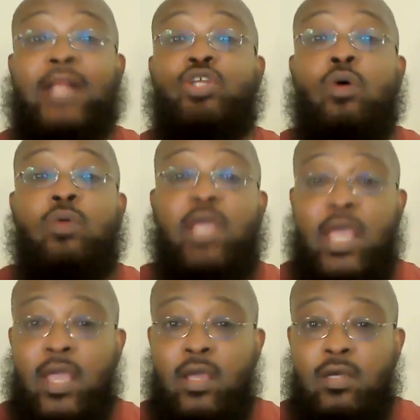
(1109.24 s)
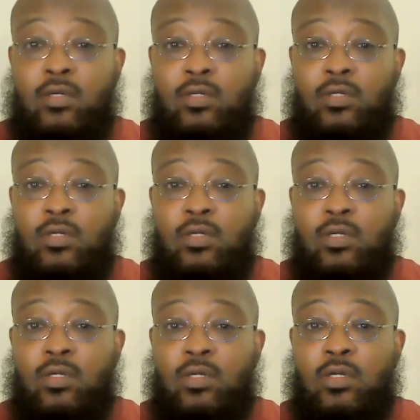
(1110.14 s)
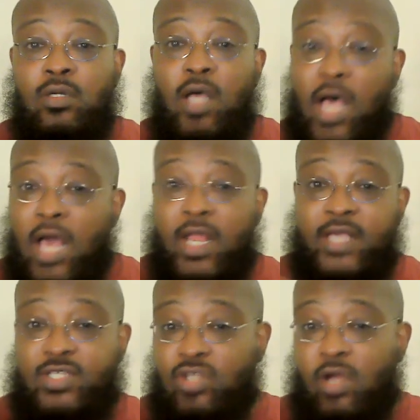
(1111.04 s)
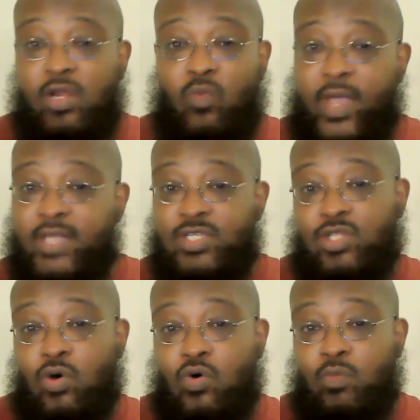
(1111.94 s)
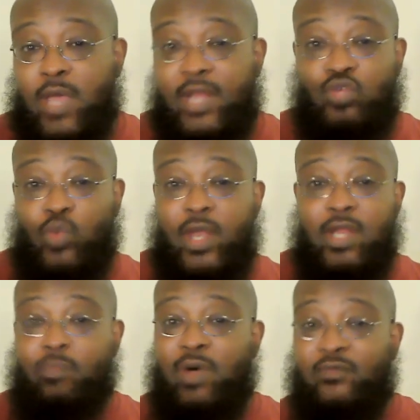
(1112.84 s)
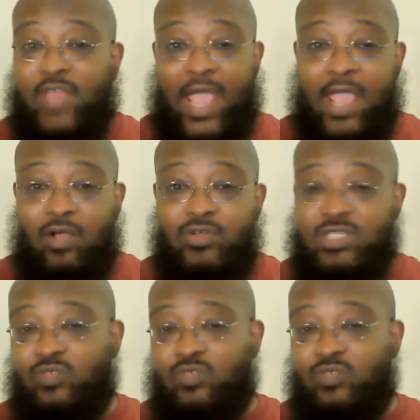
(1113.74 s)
don't care. Khalid is starting to wear his thobe, and he's wearing it above the ankles.